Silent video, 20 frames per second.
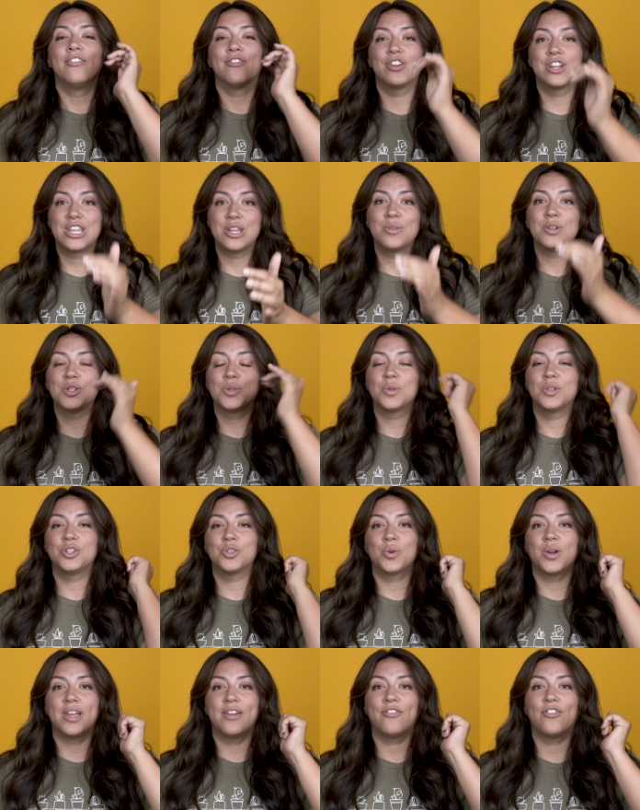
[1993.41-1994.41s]
for you to
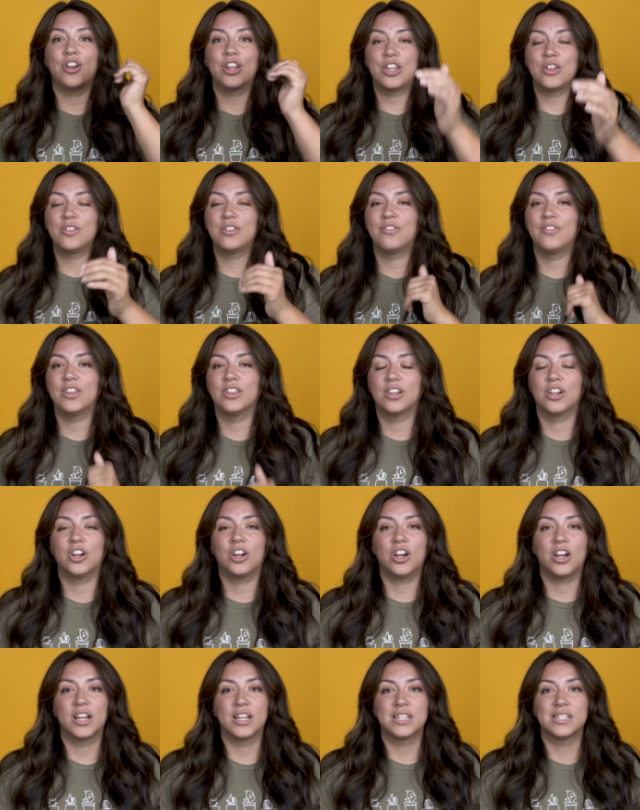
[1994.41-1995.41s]
enjoy, for you to feel
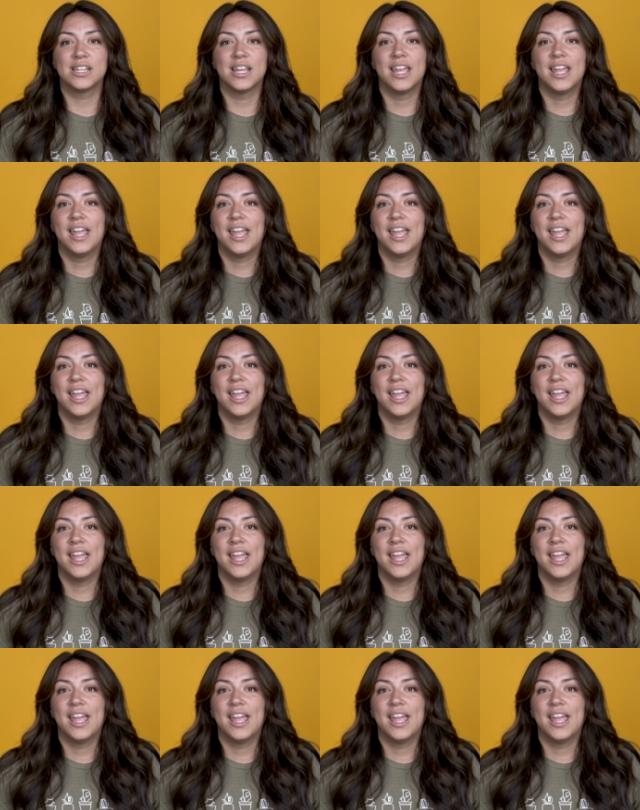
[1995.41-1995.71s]
encouraged.